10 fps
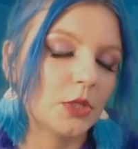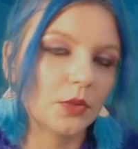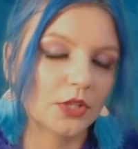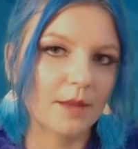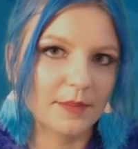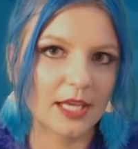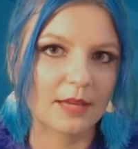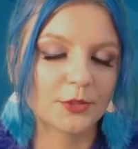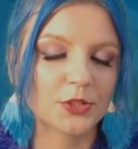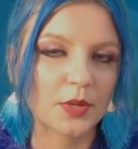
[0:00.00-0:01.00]
will not be
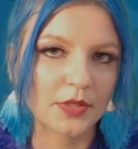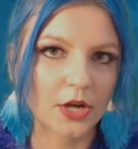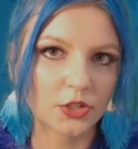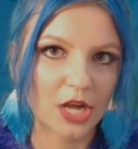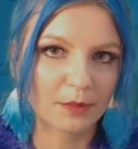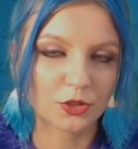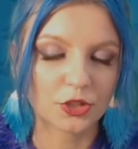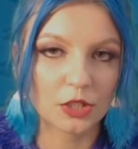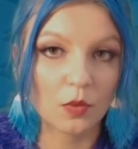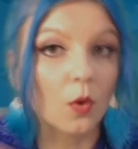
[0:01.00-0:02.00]
able to unlock Chapter
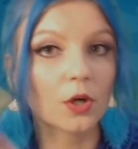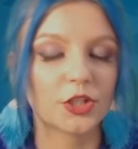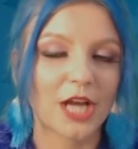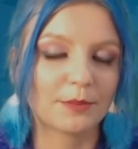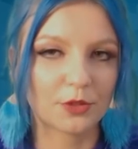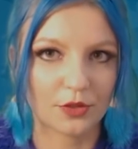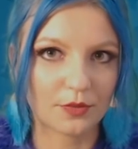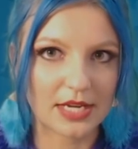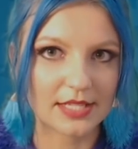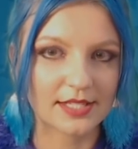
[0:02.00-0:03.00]
2 or Chapter
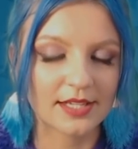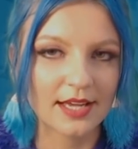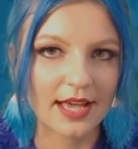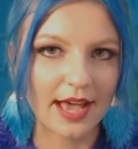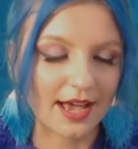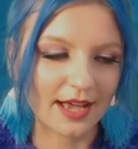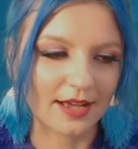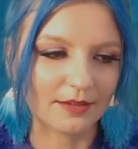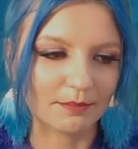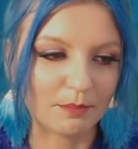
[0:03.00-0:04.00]
3's
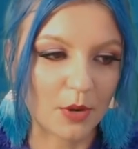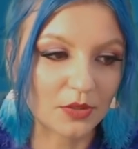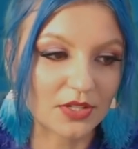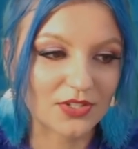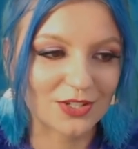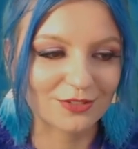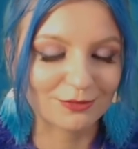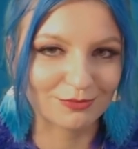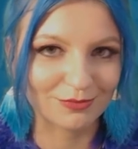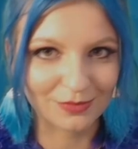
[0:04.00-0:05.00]
bonus
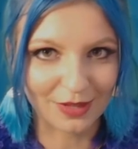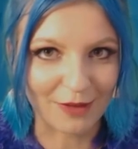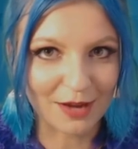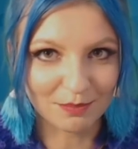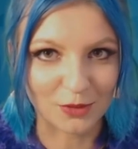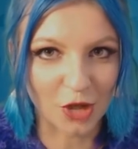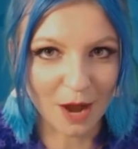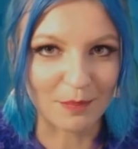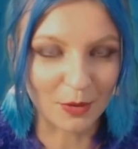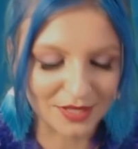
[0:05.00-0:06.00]
event
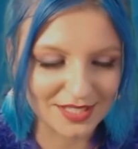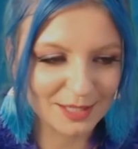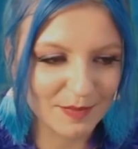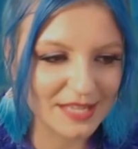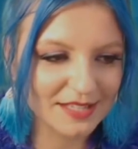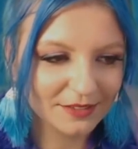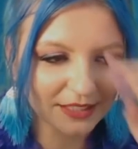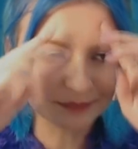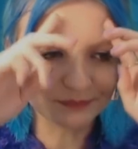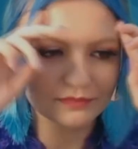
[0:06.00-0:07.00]
shop bonuses,
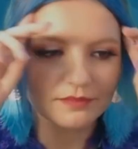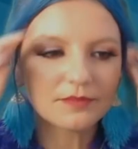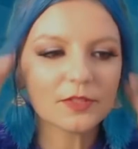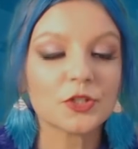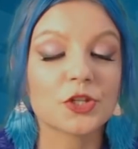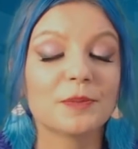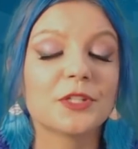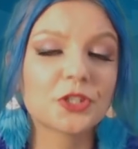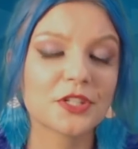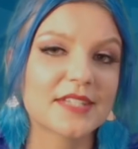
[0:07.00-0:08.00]
basically. So
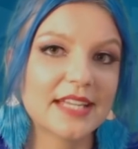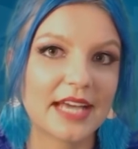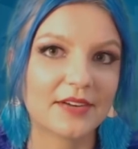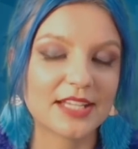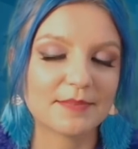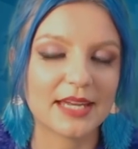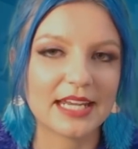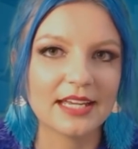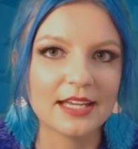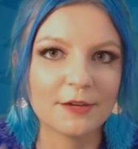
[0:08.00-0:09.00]
be sure to send out as
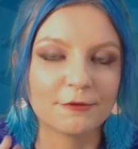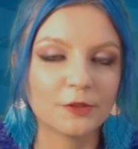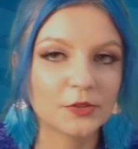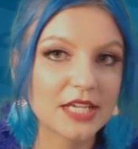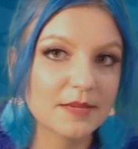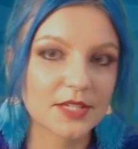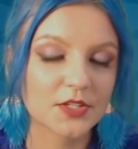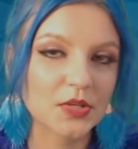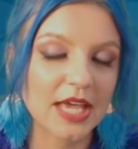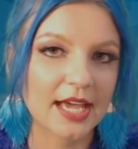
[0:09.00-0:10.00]
many full teams
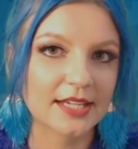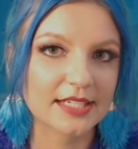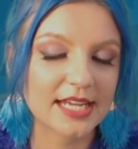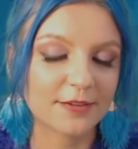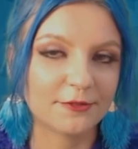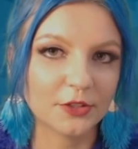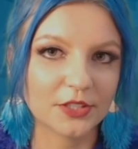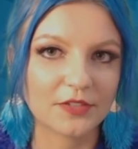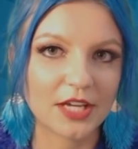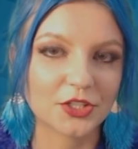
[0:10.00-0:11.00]
as you can to take full
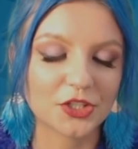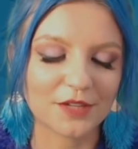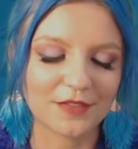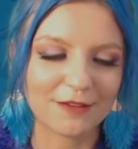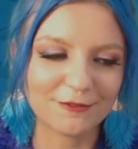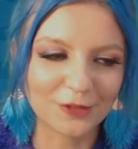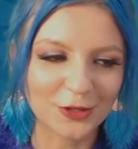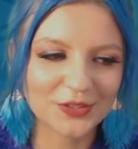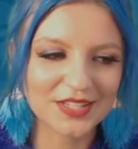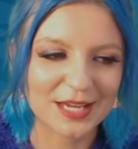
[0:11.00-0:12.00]
advantage of that
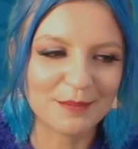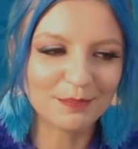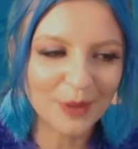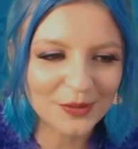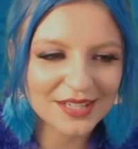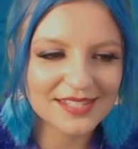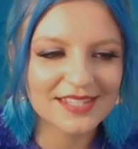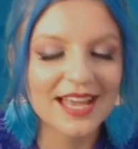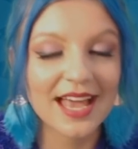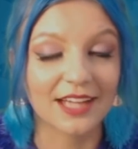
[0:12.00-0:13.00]
full team
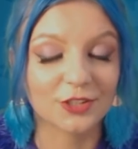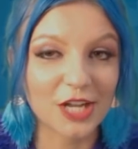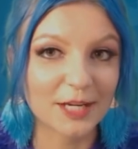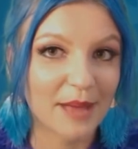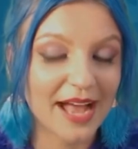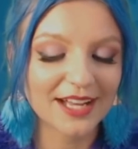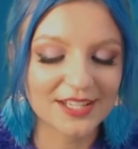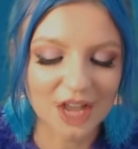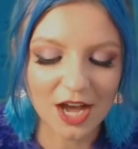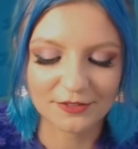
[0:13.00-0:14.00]
bonus, and check back
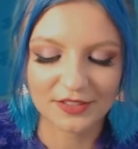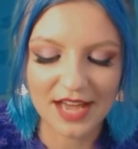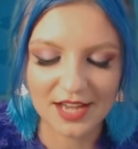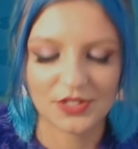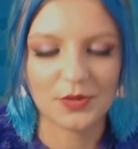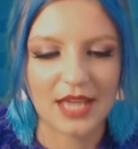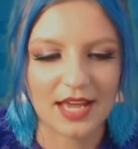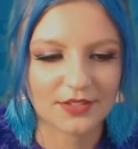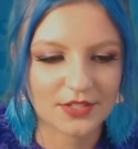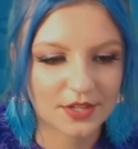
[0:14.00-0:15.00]
as often as you
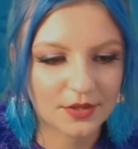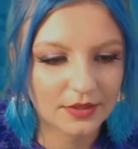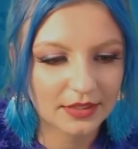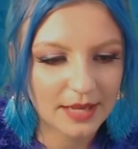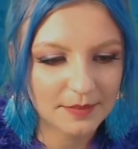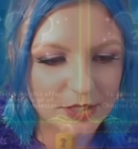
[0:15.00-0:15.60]
can. So let me